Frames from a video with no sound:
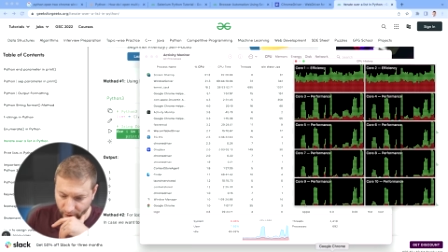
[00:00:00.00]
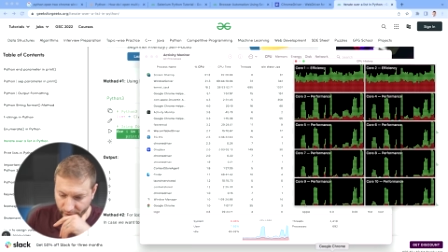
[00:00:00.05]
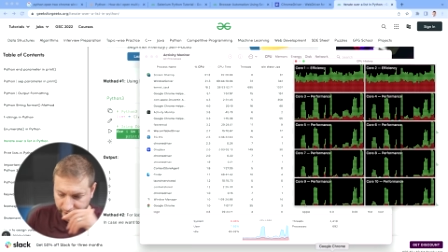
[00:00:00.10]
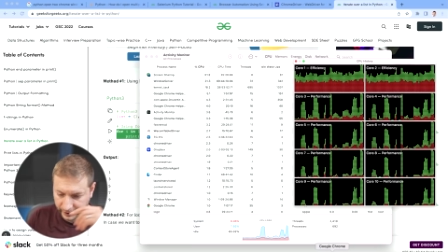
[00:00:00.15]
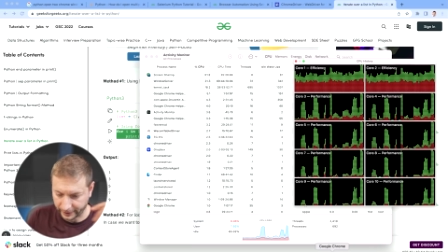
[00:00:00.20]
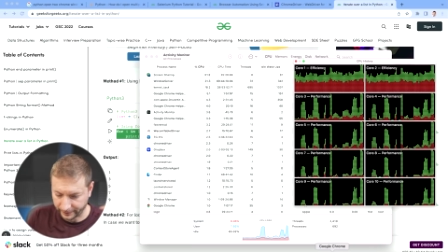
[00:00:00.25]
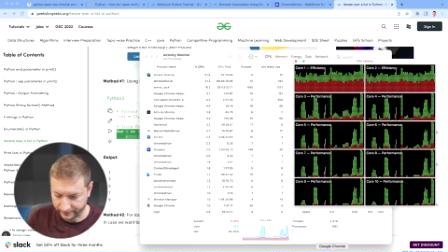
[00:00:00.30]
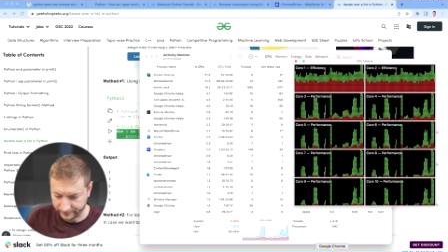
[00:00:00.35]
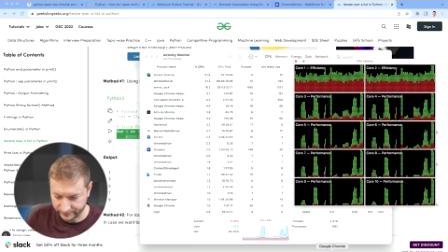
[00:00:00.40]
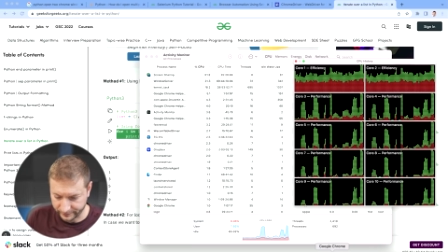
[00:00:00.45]

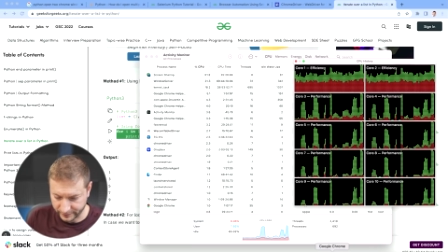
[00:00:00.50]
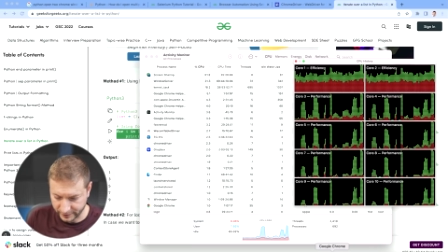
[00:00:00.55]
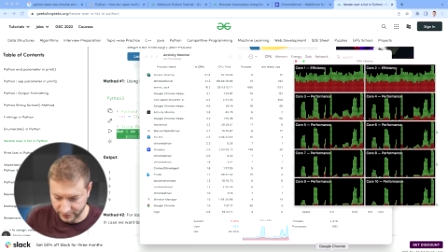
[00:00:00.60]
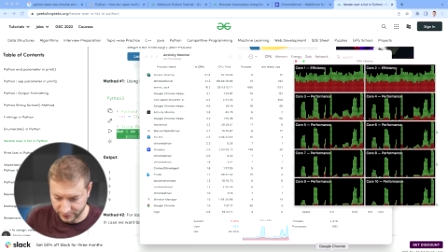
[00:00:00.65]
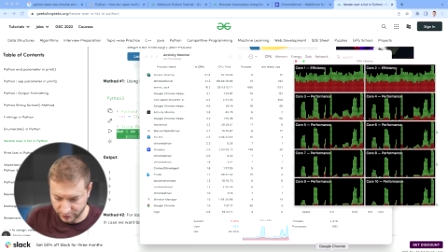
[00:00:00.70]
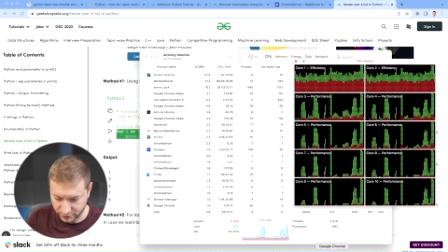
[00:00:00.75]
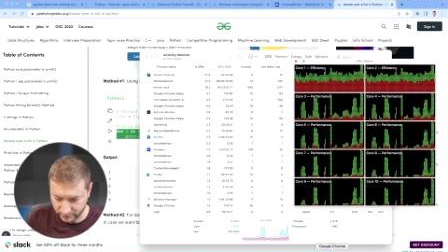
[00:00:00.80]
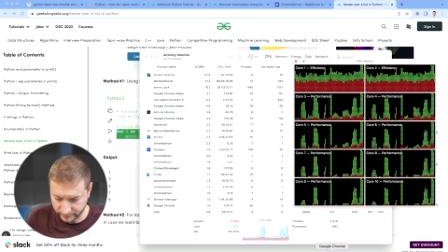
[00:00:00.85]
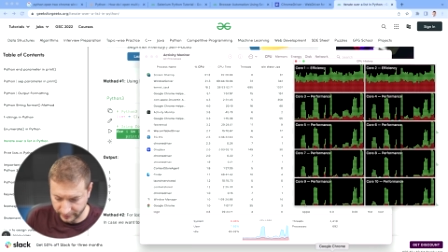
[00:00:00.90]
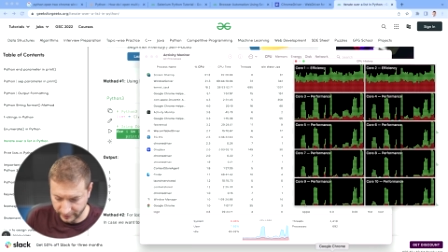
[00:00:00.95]
Okay,
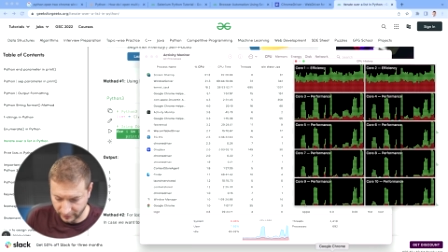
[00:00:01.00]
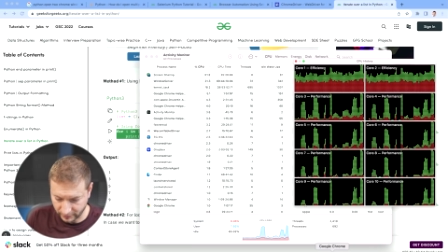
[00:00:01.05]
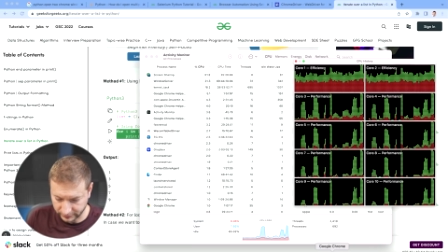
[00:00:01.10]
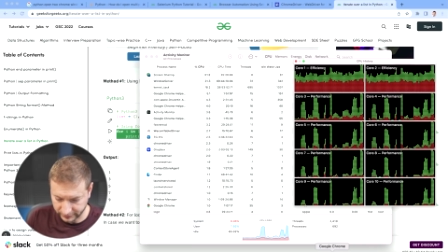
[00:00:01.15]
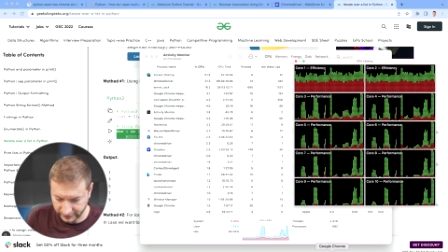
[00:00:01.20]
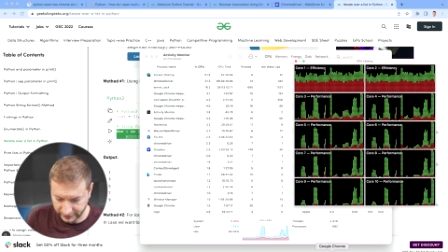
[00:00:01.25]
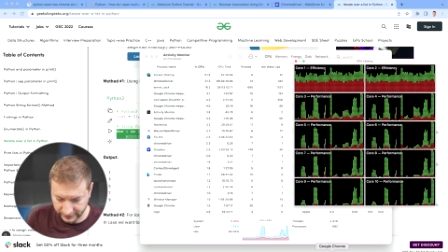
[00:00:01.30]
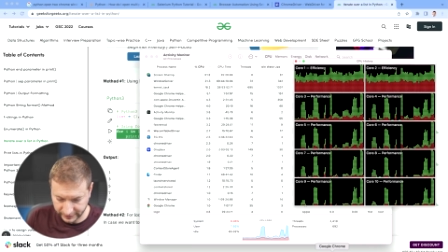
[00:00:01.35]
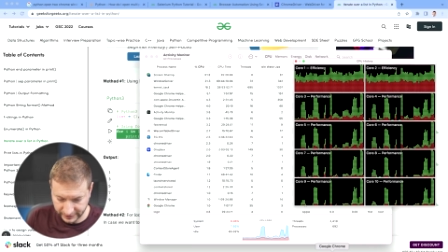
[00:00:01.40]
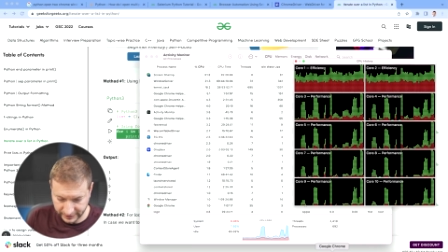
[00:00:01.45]
it should be all
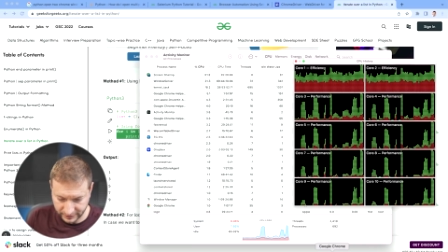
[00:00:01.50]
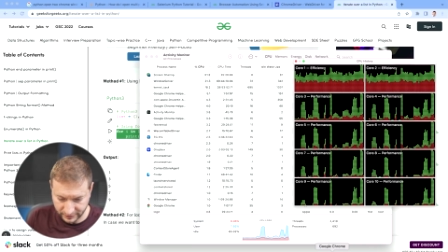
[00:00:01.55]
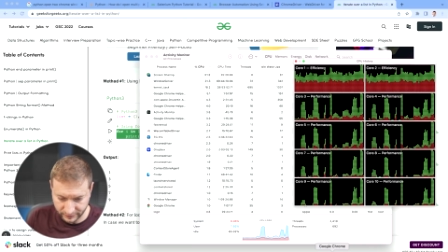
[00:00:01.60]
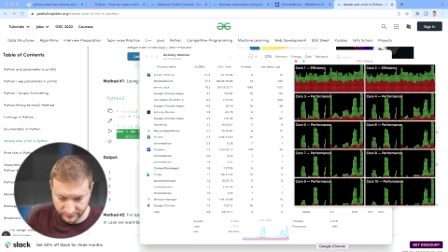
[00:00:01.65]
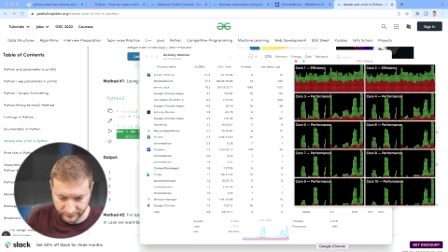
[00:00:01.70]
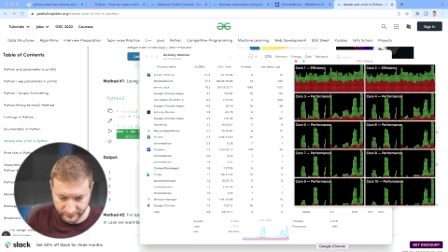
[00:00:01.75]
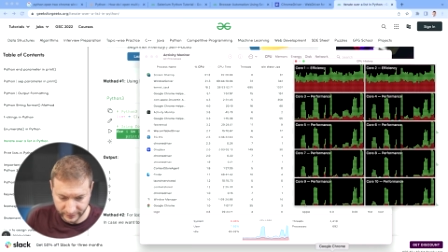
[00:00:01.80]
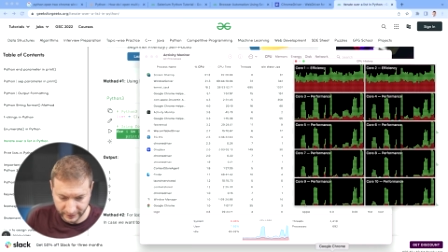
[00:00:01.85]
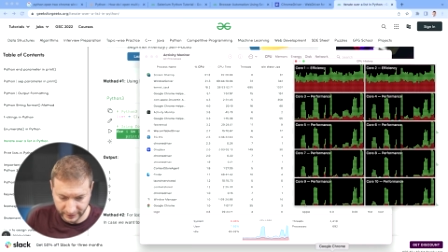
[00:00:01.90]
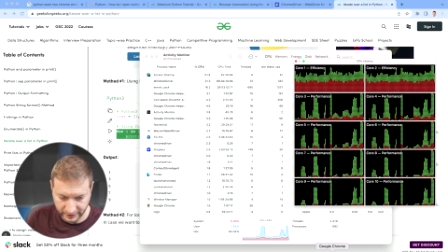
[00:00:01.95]
done
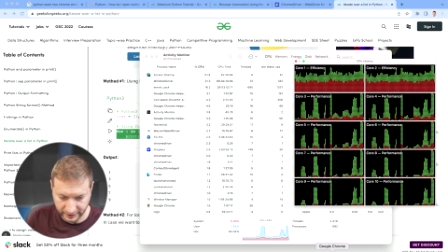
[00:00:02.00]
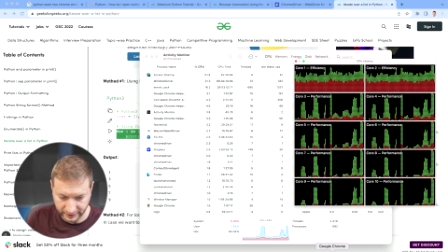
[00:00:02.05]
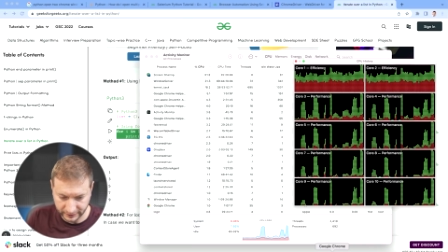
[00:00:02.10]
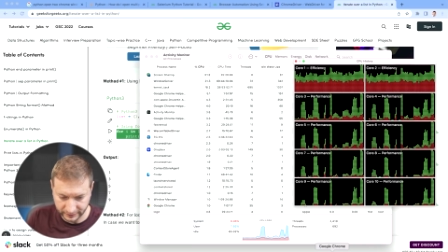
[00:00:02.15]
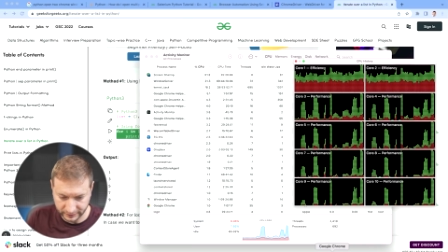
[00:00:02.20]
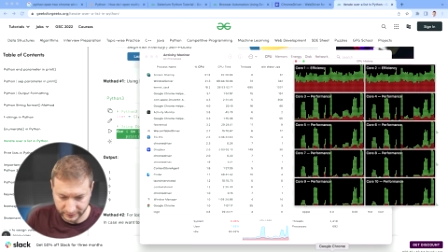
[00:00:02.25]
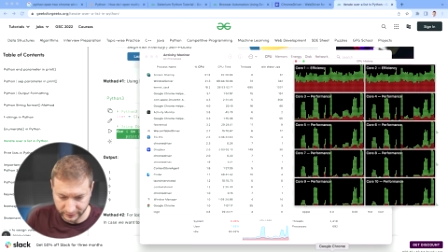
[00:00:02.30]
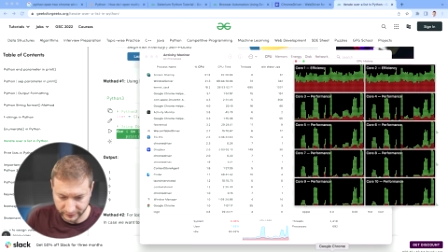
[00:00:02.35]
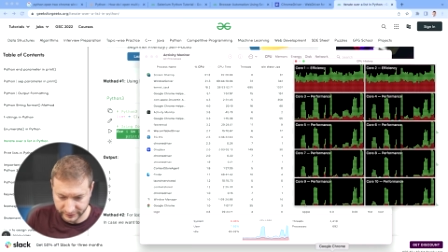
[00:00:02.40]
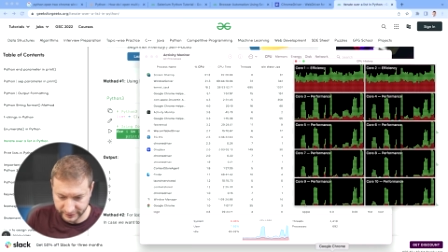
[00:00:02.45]
now,
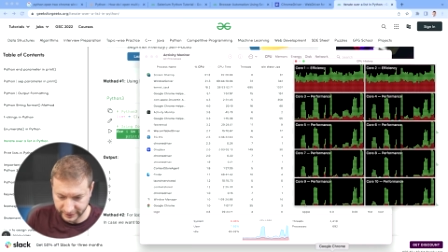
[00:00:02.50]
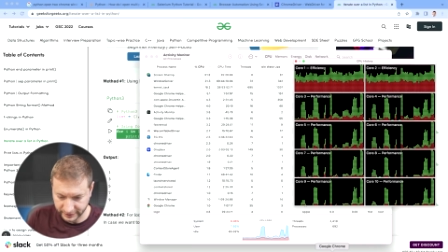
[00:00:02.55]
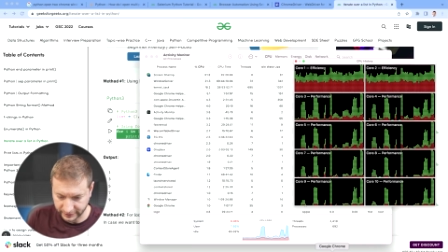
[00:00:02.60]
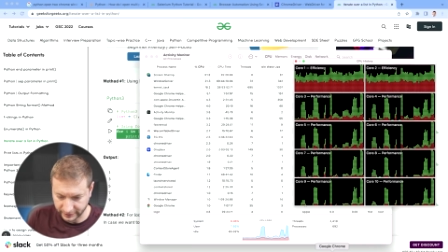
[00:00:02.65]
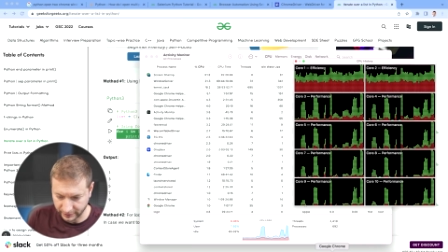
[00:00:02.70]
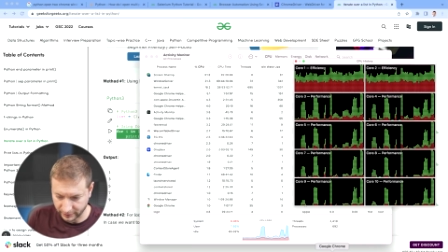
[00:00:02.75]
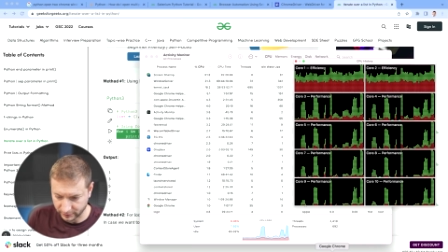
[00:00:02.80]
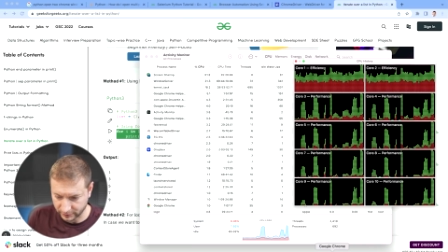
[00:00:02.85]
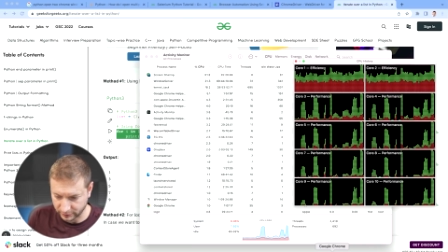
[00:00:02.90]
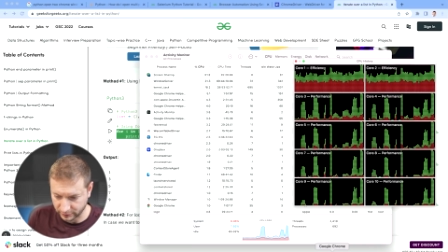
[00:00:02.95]
and looks like
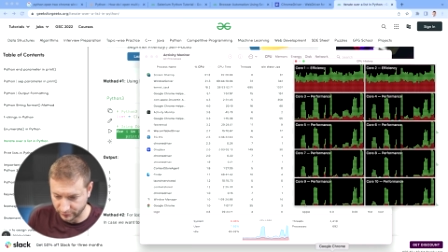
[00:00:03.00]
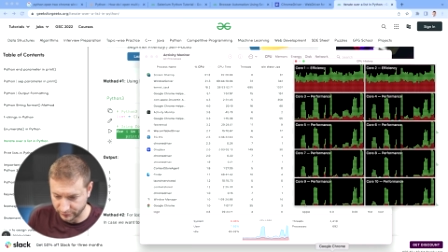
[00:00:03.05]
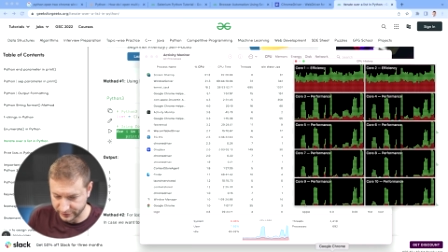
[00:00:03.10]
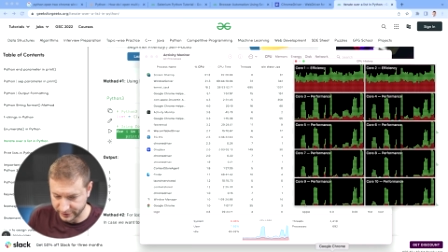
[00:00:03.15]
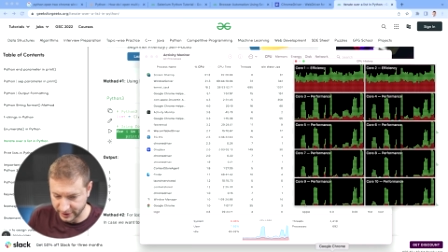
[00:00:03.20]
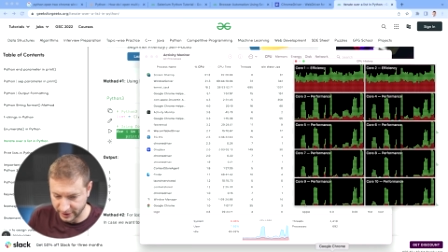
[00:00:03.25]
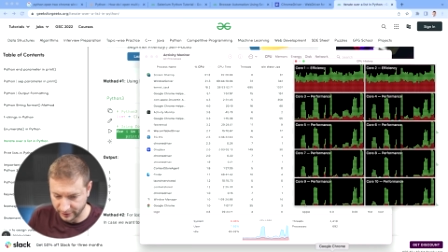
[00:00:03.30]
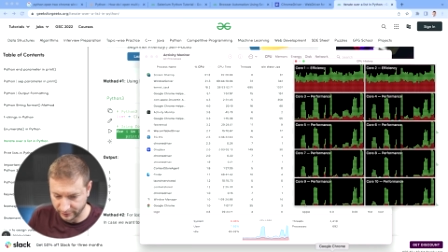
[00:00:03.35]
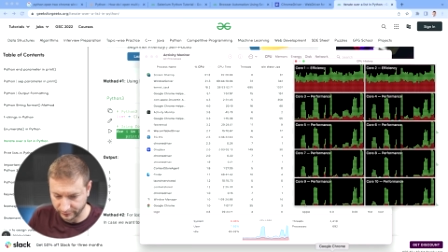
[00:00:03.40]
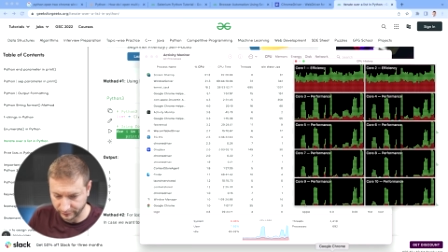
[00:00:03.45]
they all
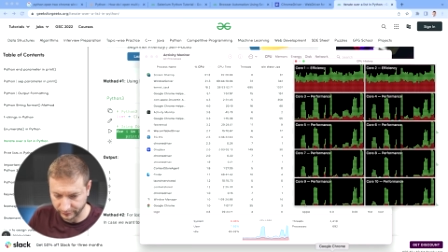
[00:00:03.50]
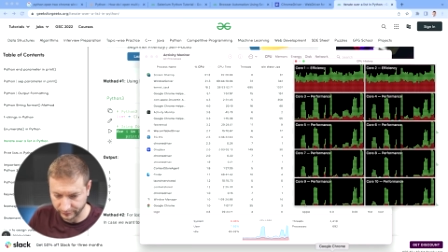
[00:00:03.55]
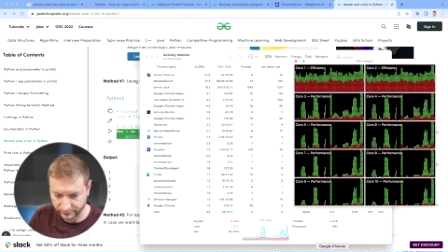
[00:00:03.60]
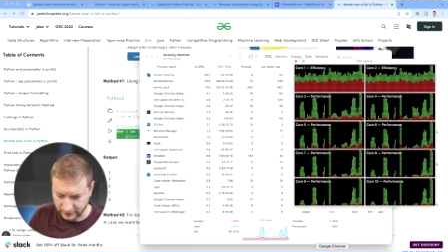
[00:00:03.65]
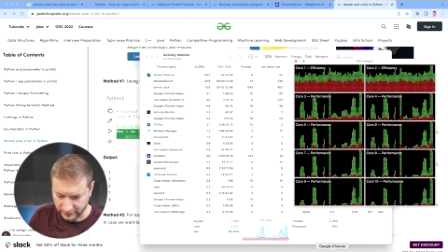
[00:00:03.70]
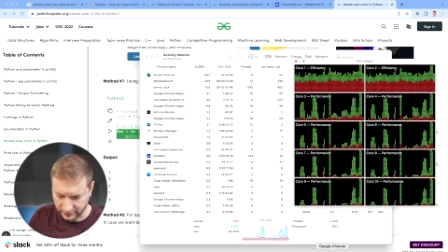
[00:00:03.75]
closed down.